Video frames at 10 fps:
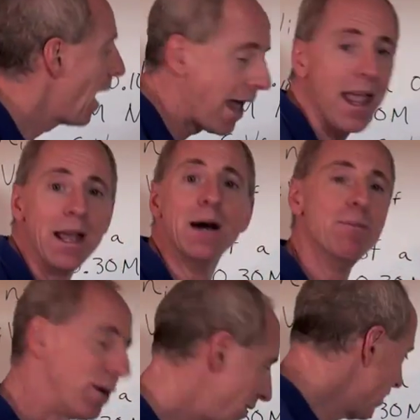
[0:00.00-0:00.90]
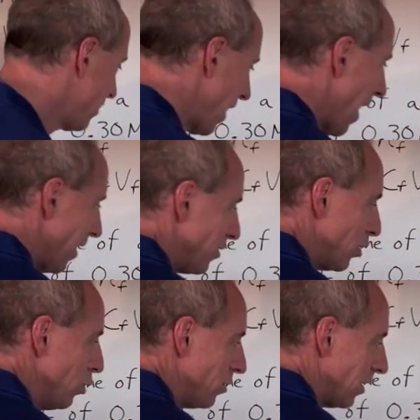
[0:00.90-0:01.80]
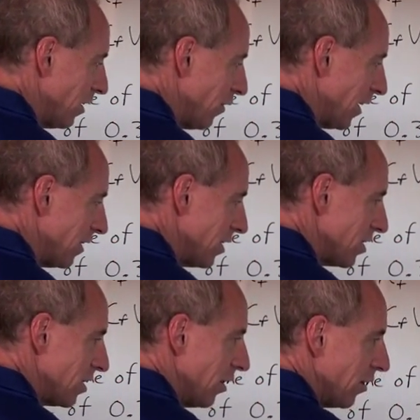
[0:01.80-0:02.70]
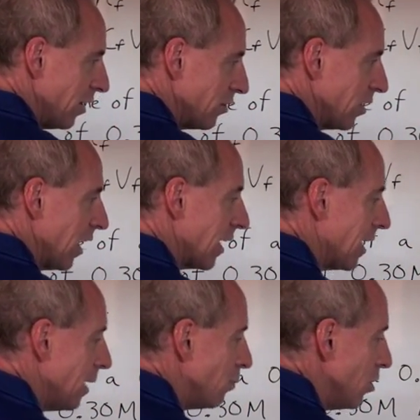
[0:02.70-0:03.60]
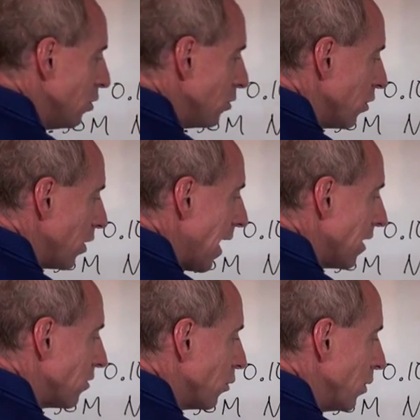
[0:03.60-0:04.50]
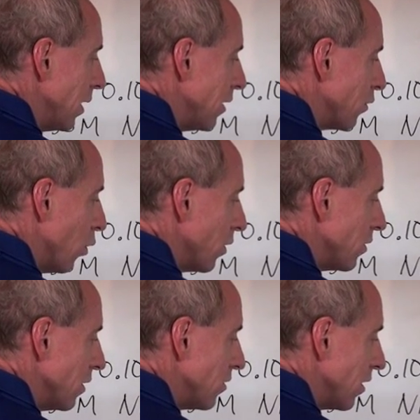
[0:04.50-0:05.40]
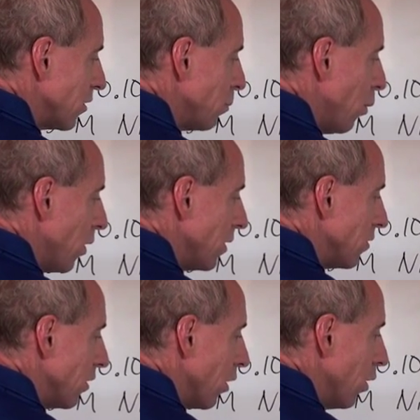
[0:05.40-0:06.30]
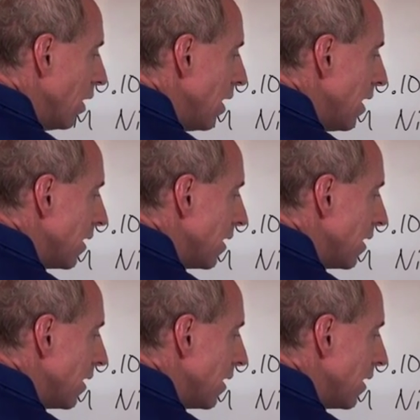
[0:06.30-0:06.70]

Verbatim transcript: Hey, but this has two significant digits here and here, so you got to keep two. So the answer really, of course, is 6.0